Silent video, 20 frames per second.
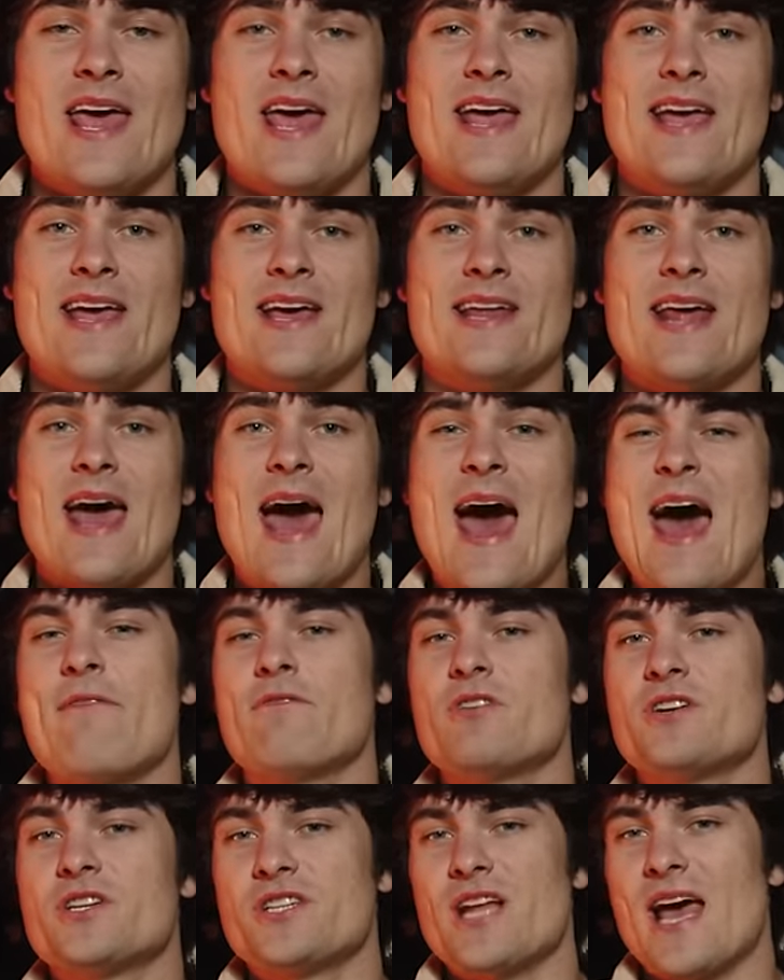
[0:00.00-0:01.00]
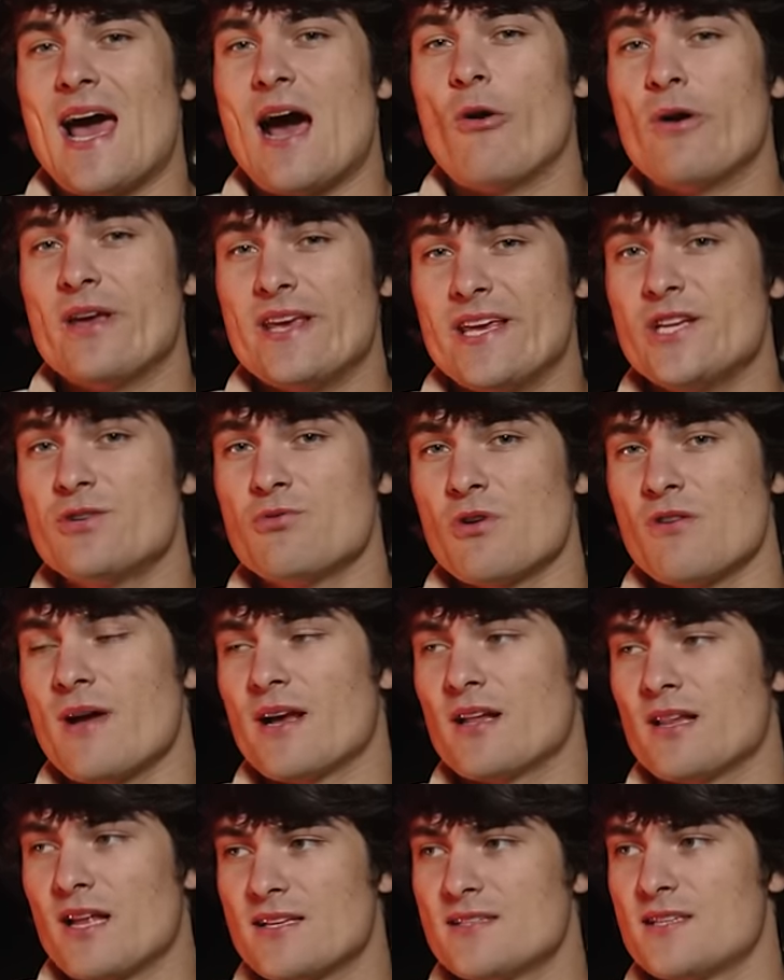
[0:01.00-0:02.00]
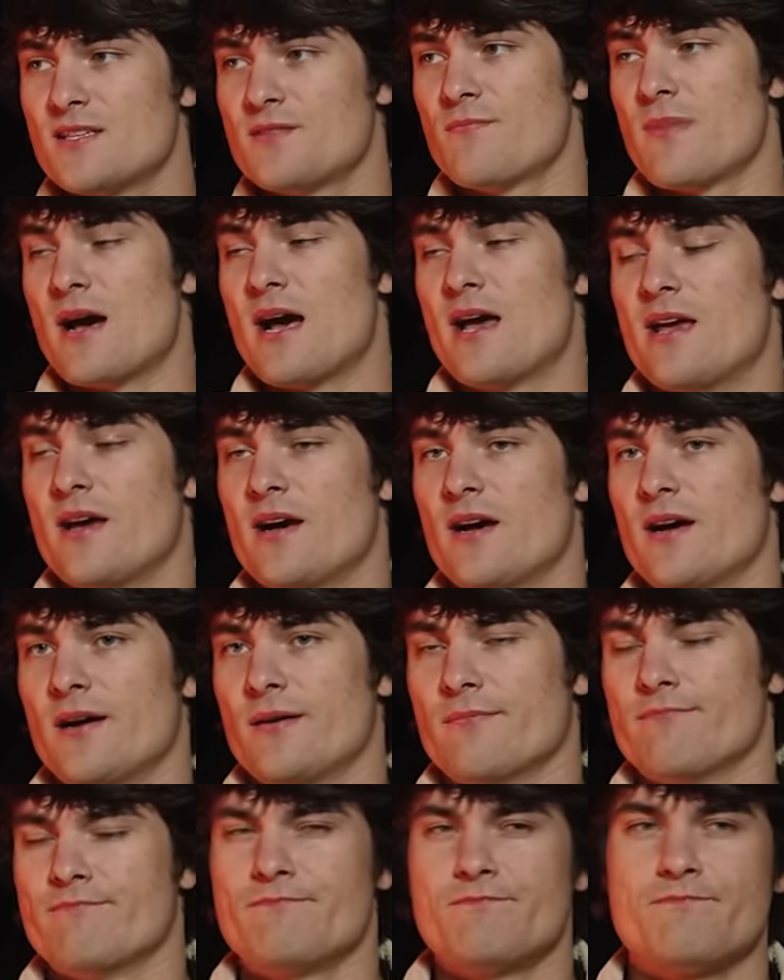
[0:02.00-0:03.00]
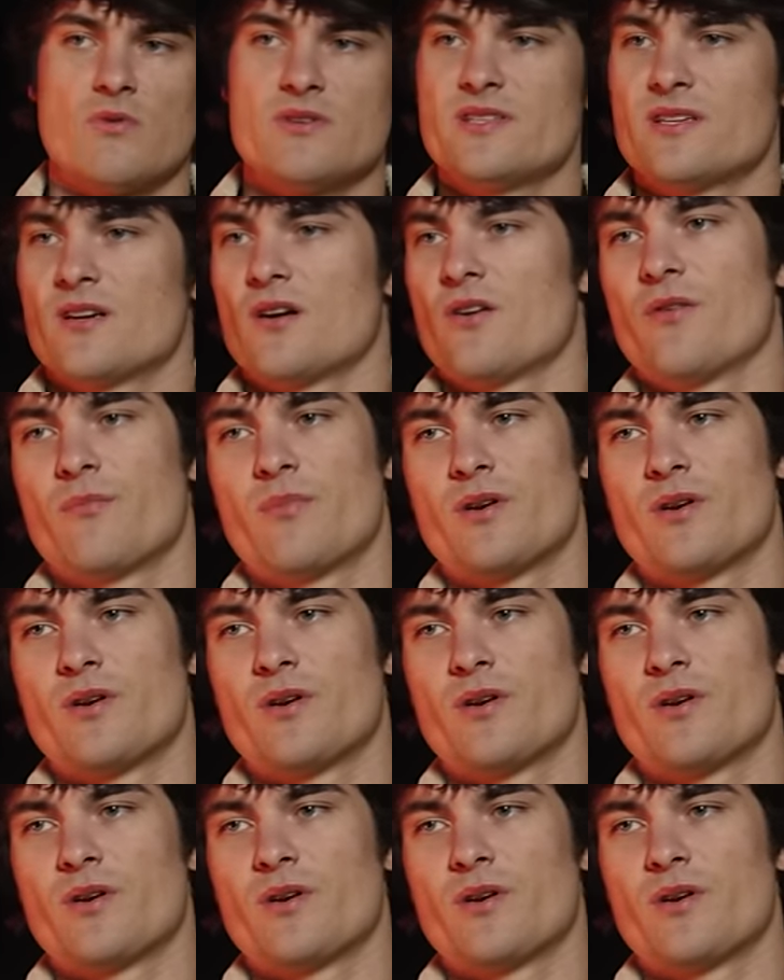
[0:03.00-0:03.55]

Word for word: and averaged out each one of my classes, my um, what's it called?